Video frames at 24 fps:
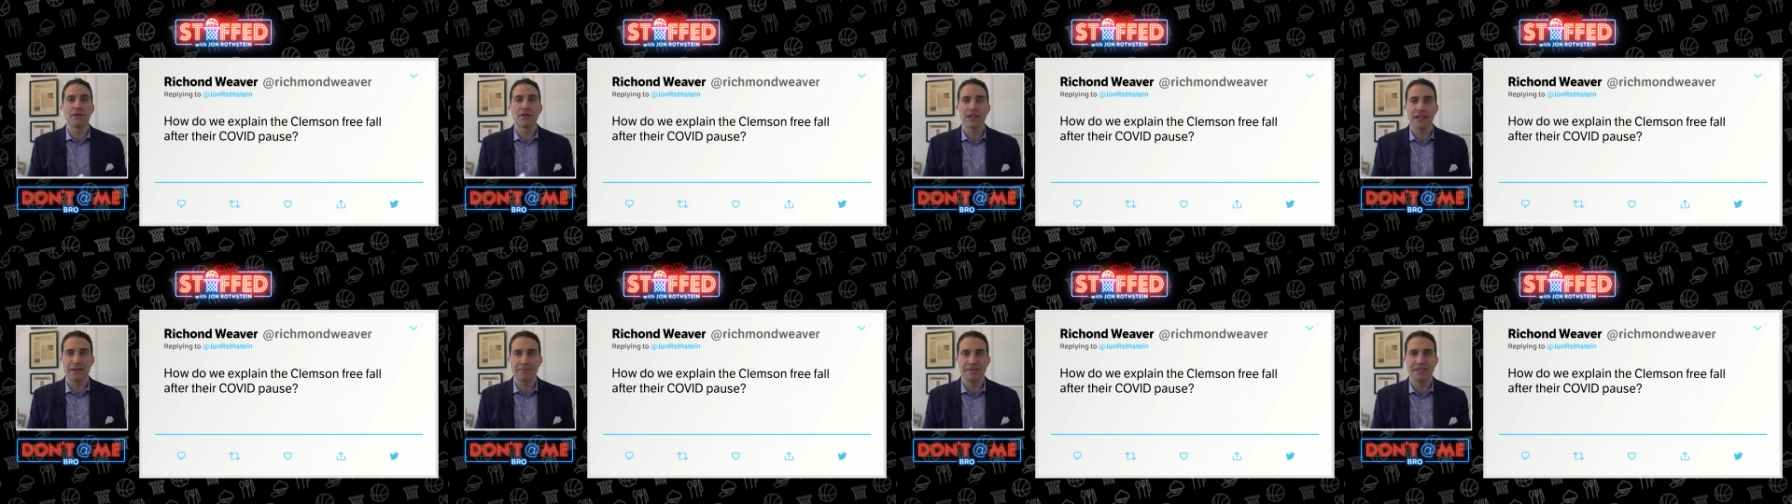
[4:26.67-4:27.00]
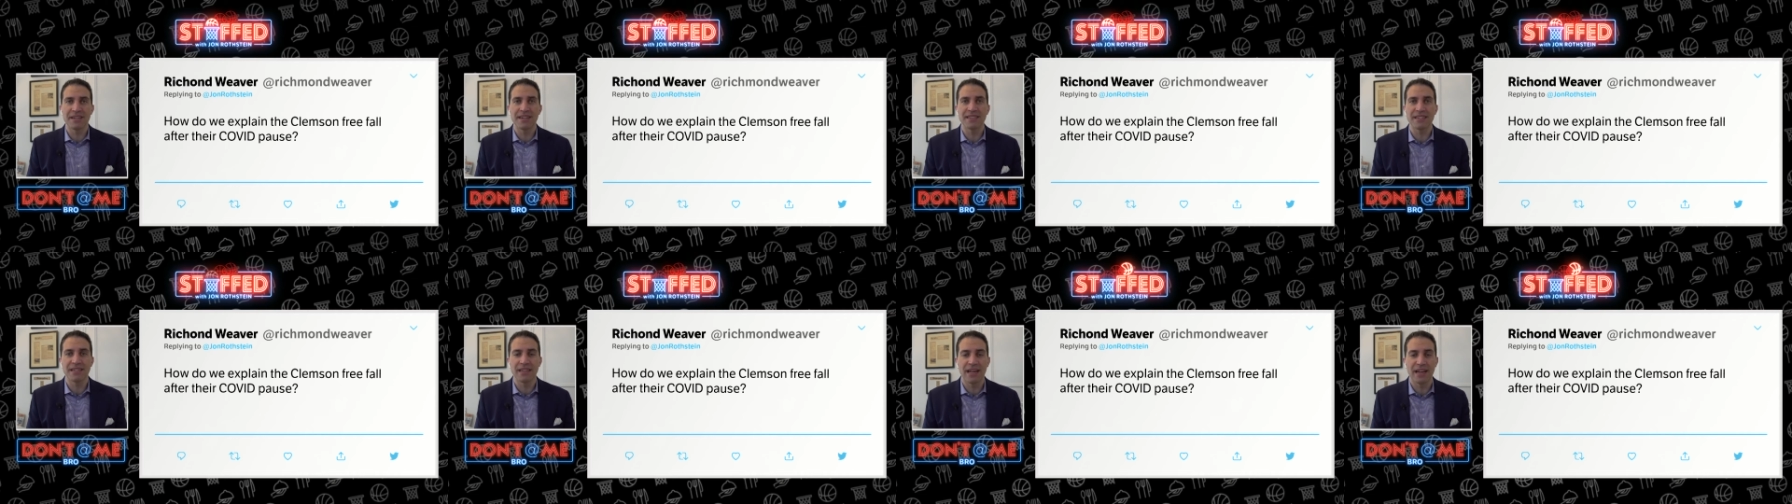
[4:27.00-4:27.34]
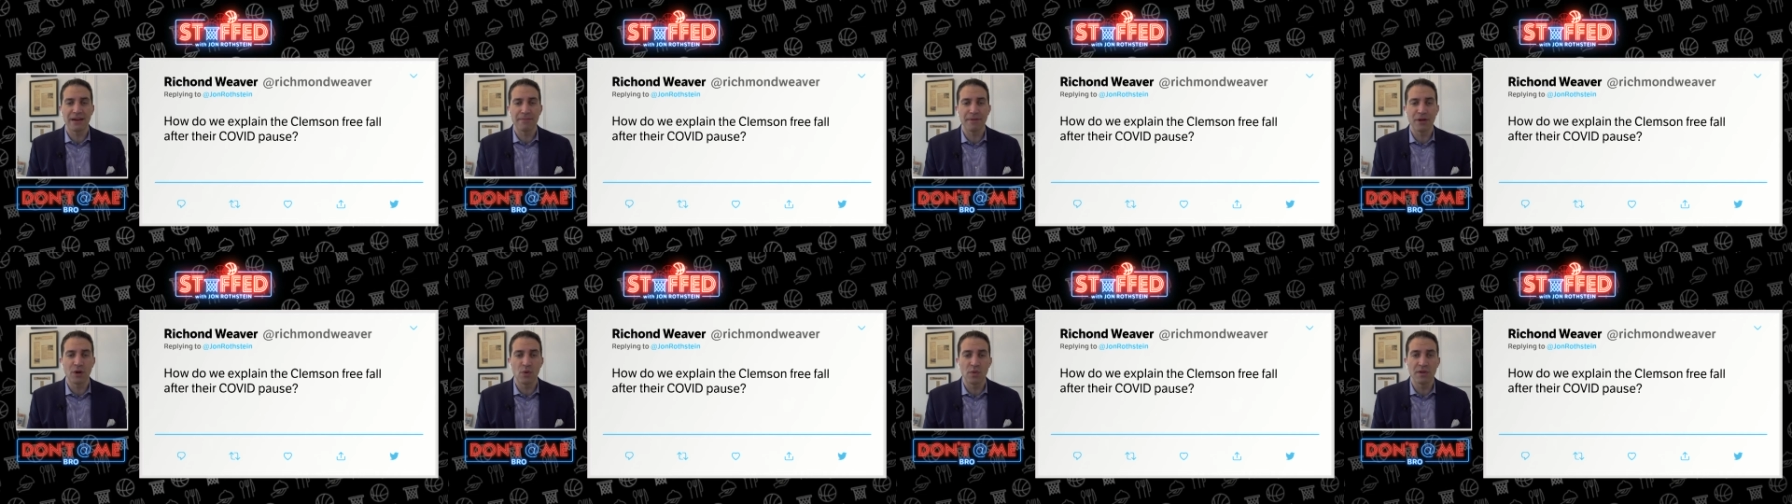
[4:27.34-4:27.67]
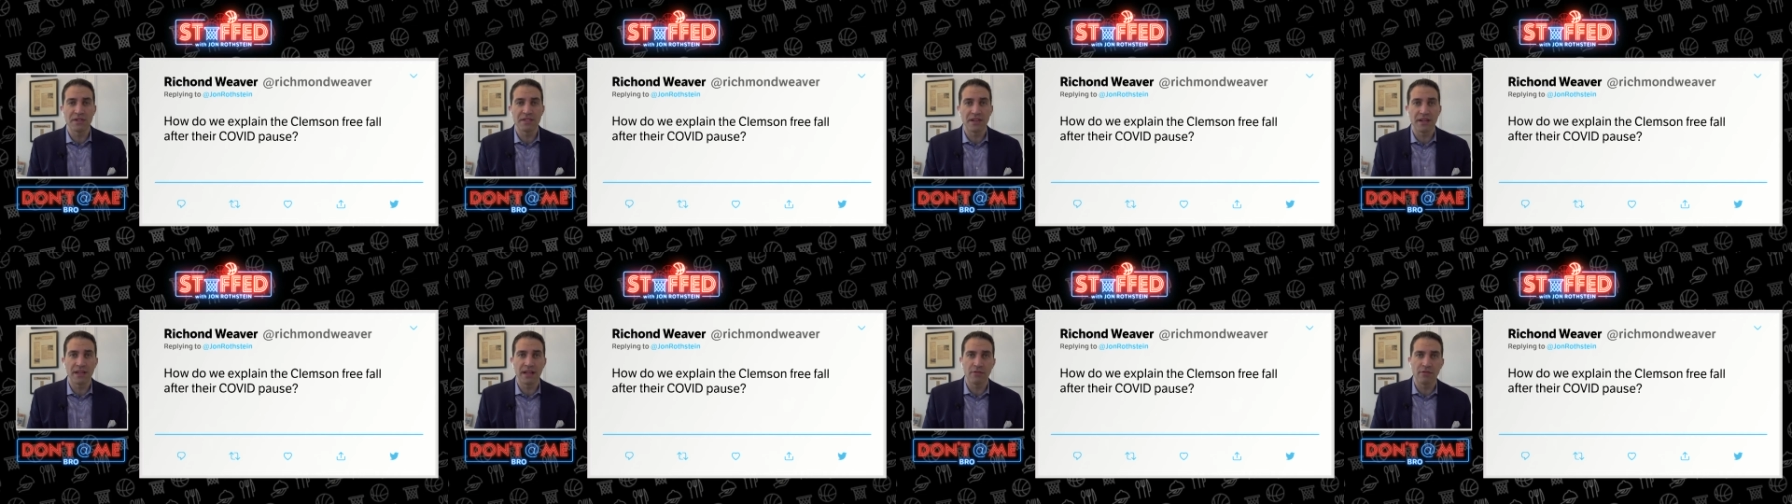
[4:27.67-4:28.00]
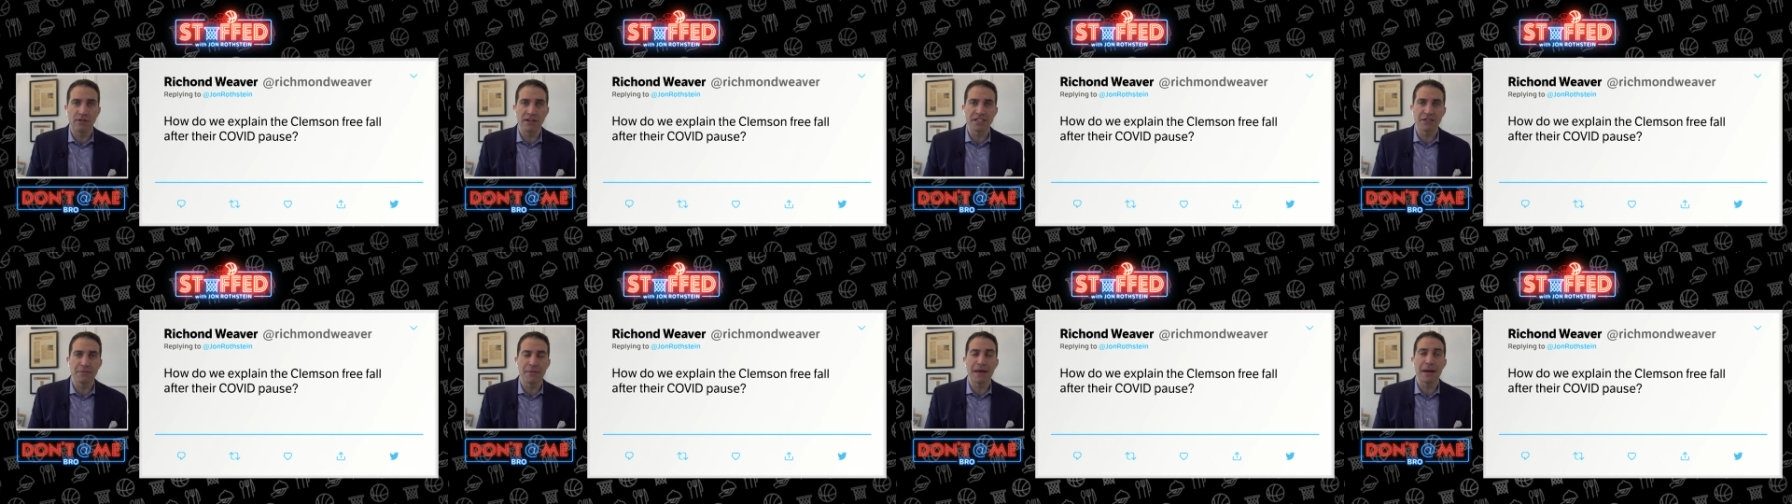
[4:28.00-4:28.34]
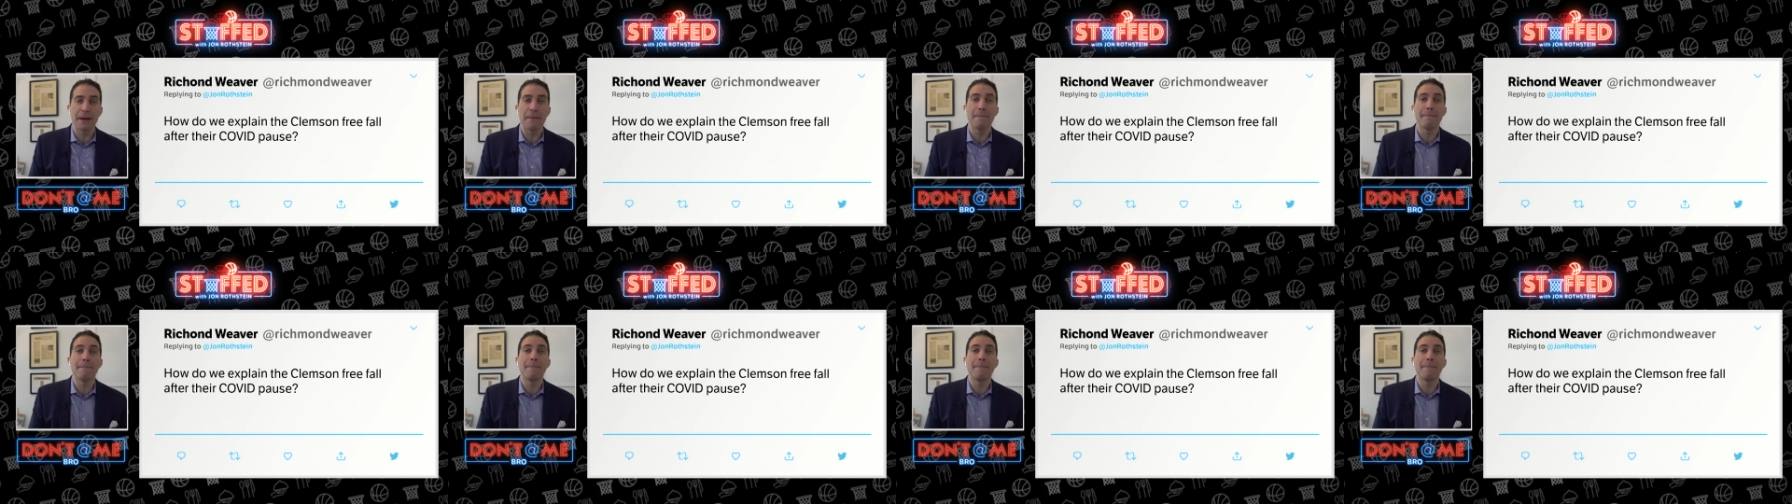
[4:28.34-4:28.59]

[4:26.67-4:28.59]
Clemson has a lot of big wins on that resume and a